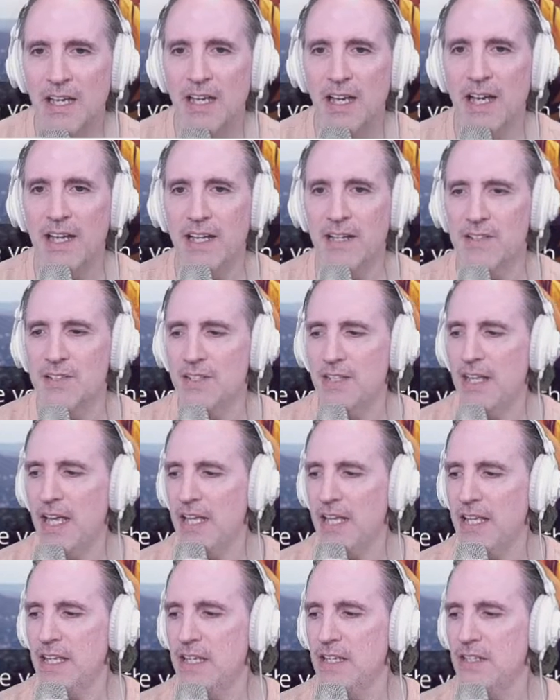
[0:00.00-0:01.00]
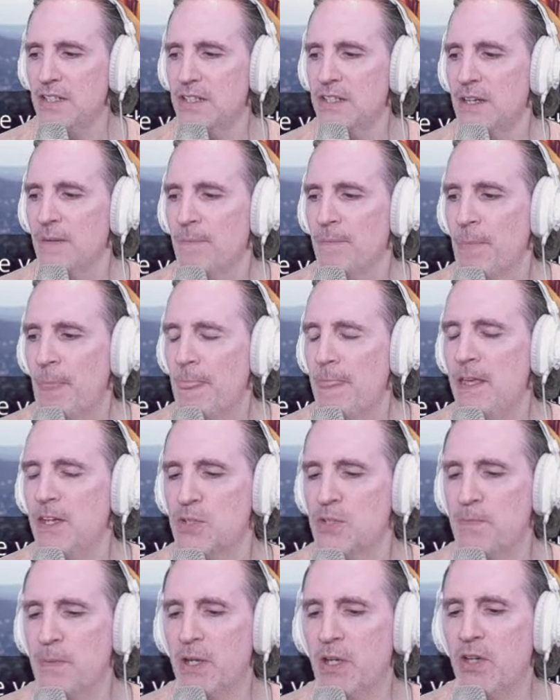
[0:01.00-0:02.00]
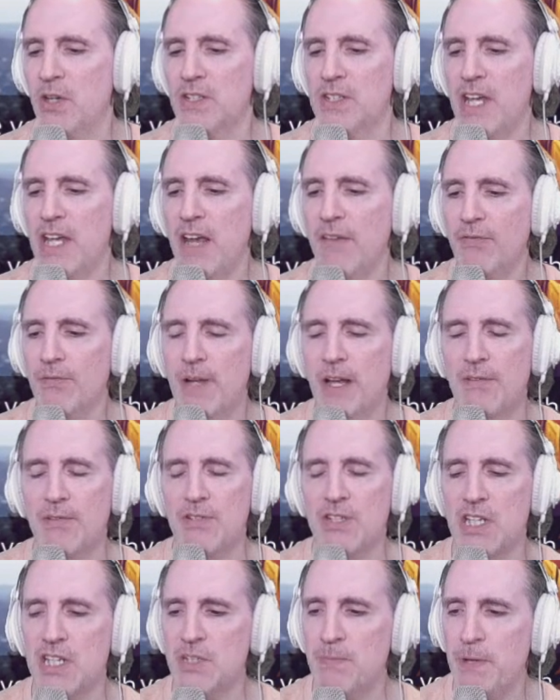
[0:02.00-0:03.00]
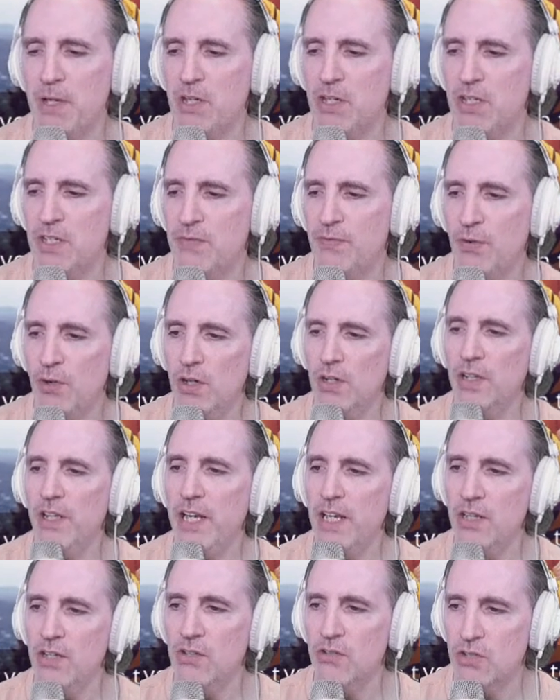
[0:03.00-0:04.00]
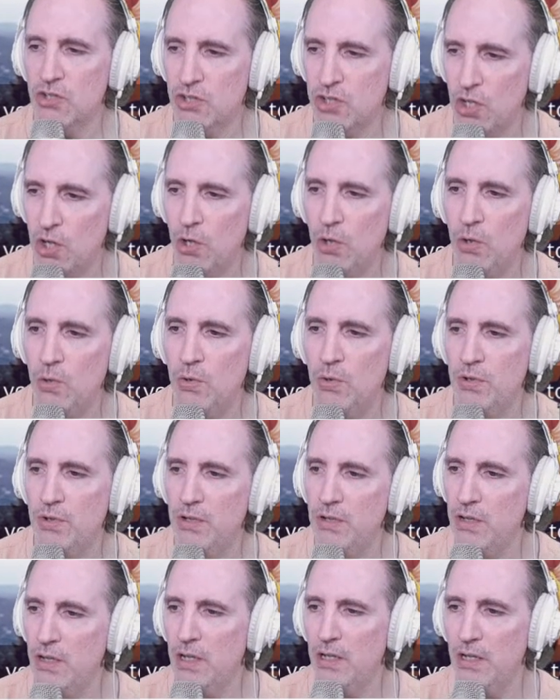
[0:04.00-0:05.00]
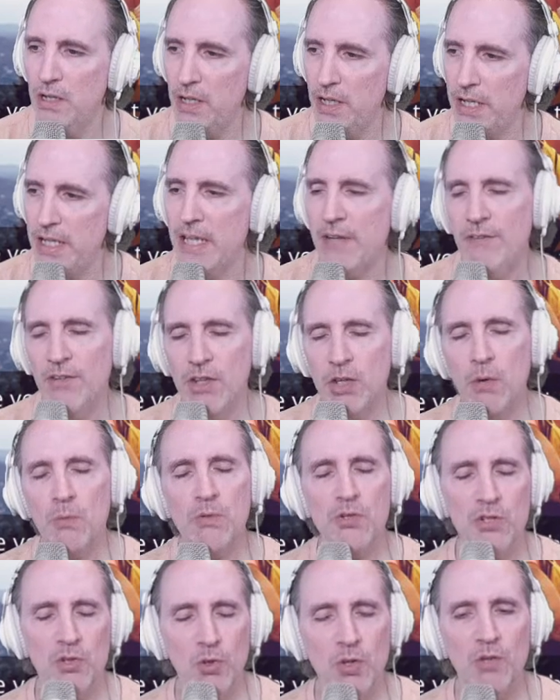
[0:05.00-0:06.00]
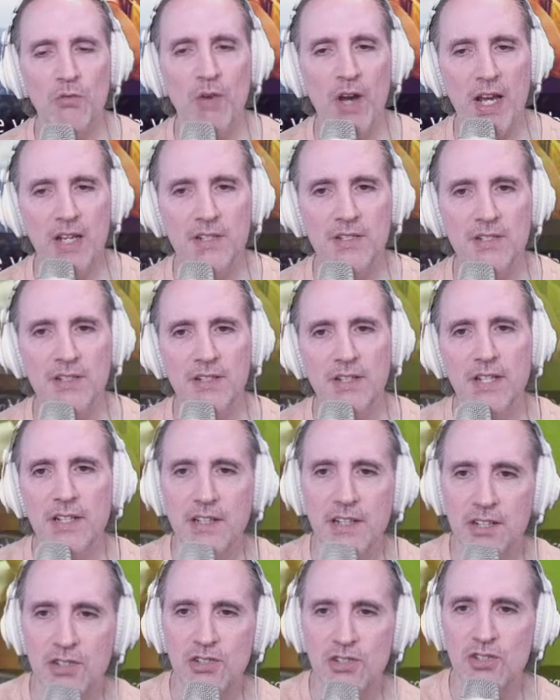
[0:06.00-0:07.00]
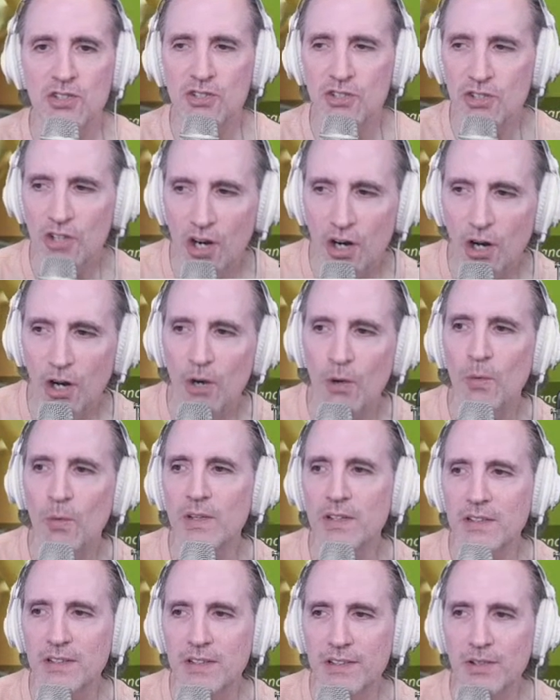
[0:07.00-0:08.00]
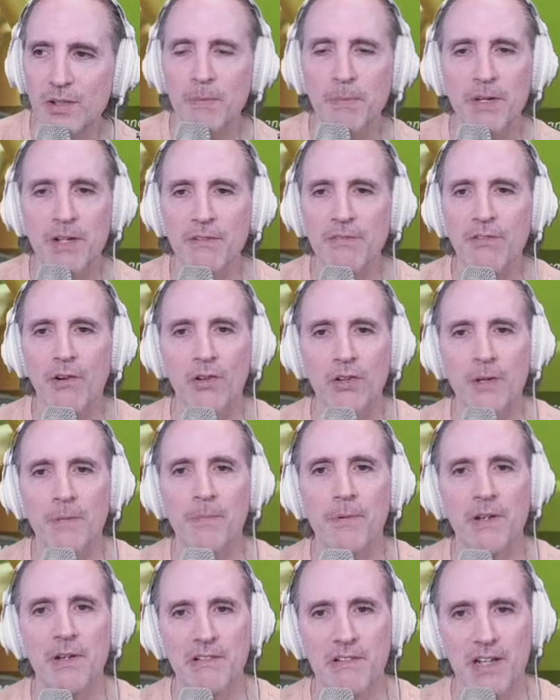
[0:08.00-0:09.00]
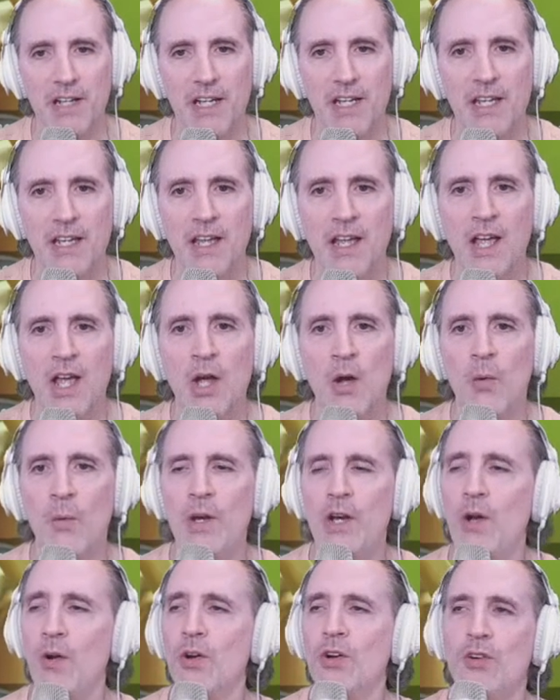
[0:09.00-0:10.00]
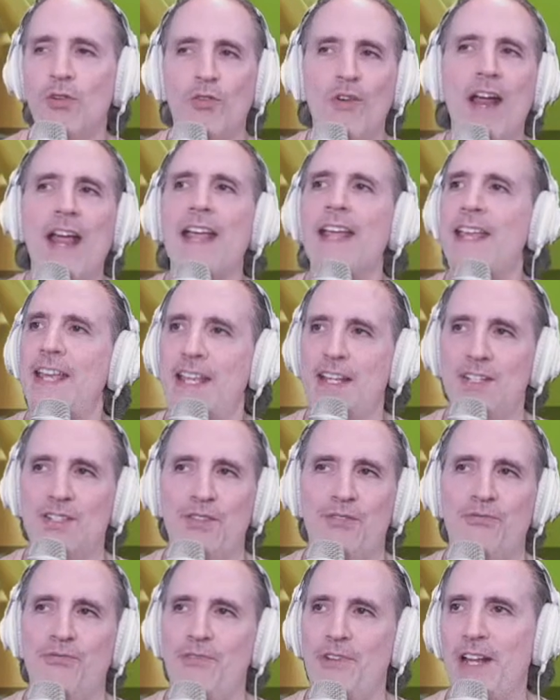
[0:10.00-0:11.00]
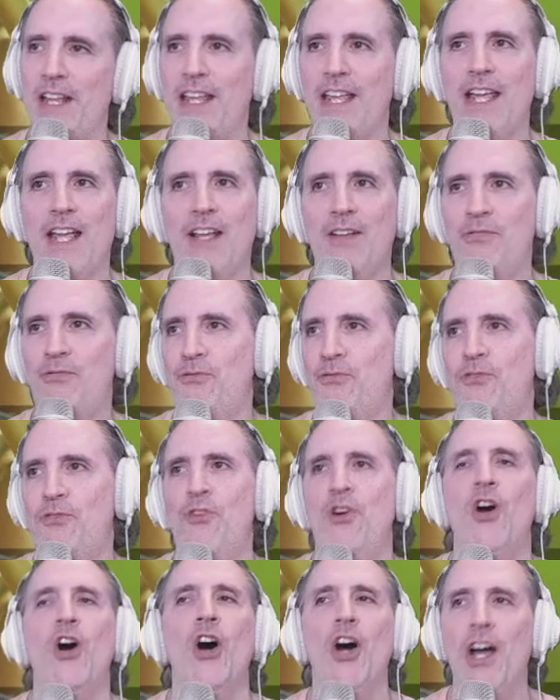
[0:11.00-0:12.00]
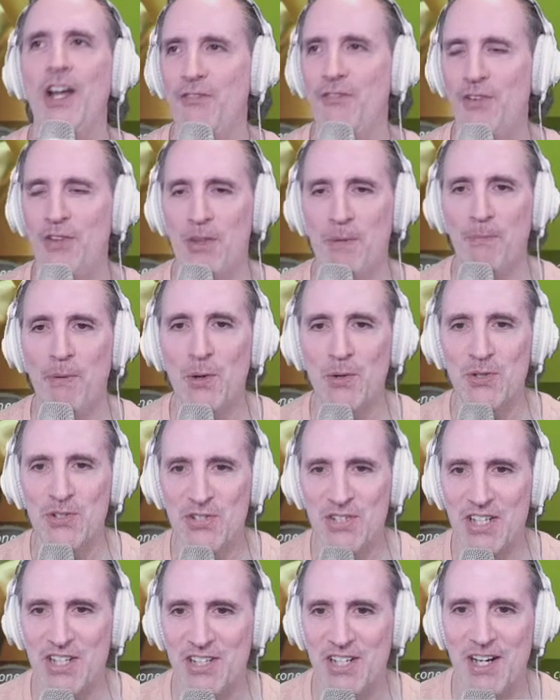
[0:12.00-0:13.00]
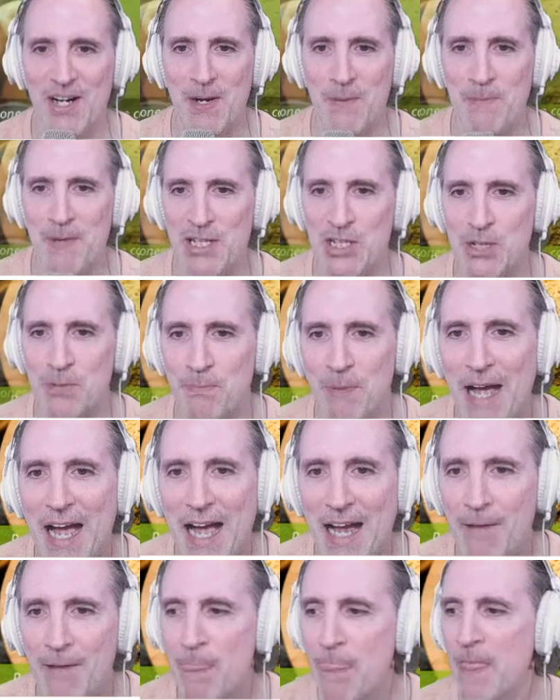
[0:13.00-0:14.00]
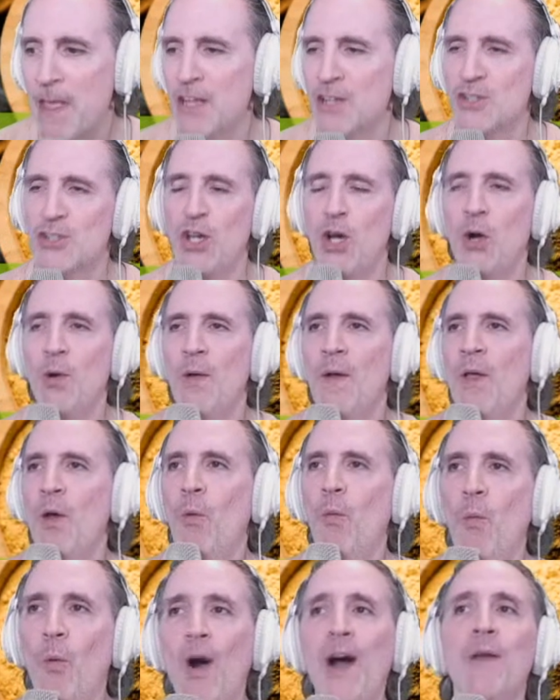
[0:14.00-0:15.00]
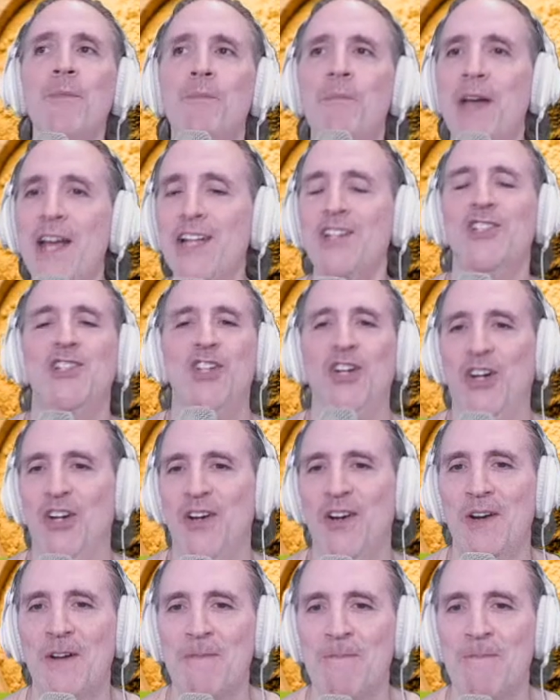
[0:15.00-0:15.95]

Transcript: against the Yankees, is because Verlander showed, even though it was short rest, he did show a little bit of vulnerability. We know Greinke's a freaking fraud for the postseason in a big spot. So one pitcher